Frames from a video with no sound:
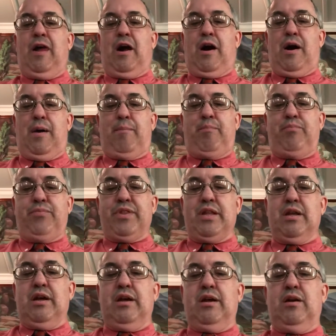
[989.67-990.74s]
Um,
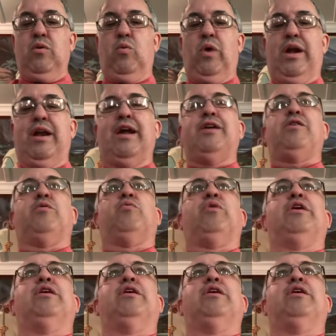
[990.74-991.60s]
we need to